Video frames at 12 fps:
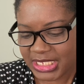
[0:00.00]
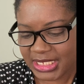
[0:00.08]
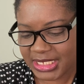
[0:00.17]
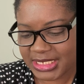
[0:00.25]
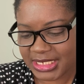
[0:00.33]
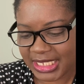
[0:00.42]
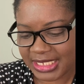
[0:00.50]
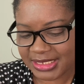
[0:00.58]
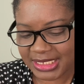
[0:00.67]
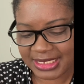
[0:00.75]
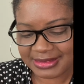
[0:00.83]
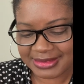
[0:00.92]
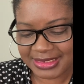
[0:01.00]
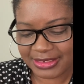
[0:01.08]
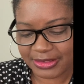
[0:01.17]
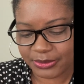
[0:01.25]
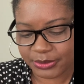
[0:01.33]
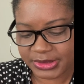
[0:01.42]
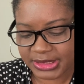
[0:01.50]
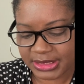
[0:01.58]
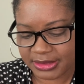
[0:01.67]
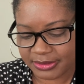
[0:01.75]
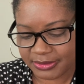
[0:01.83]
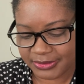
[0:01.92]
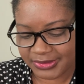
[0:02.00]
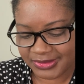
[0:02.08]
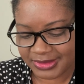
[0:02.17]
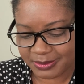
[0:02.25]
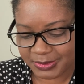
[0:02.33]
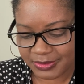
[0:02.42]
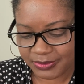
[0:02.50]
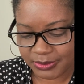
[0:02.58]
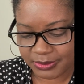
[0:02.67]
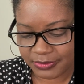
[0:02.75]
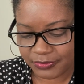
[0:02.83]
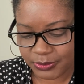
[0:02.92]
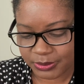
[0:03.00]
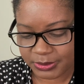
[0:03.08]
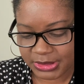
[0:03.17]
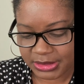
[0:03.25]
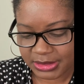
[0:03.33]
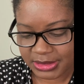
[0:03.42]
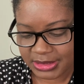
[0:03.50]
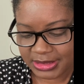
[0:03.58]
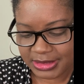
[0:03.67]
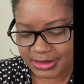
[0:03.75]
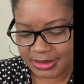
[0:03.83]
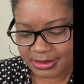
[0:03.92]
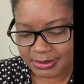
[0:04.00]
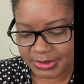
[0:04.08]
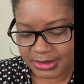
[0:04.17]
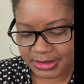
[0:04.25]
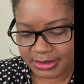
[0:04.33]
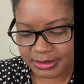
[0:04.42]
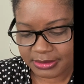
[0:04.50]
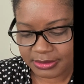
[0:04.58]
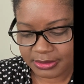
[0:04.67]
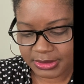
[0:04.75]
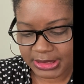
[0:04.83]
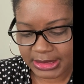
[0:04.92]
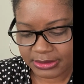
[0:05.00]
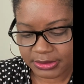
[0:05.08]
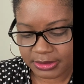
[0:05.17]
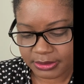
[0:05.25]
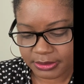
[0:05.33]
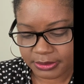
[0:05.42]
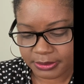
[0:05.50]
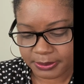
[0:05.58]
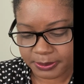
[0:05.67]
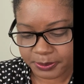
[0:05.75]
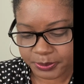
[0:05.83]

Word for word: And yeah, I think I seen her on Dana content before for me. But y'all know how the um